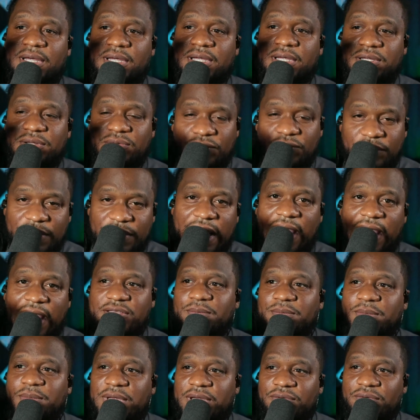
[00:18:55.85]
You really have
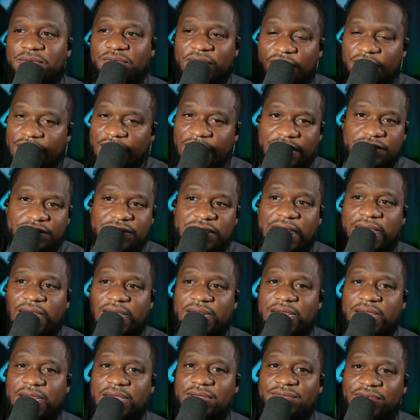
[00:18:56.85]
to be very
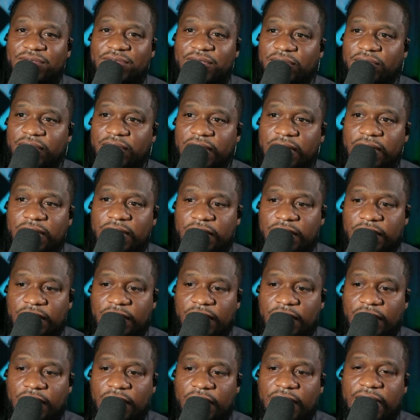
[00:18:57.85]
entertaining and very
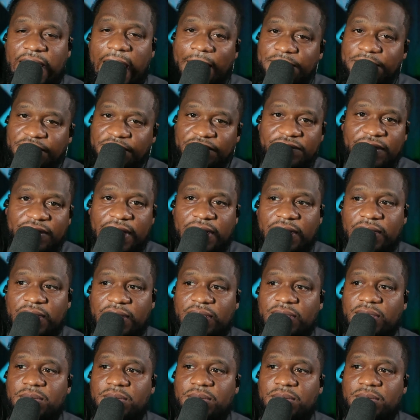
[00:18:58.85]
captivating,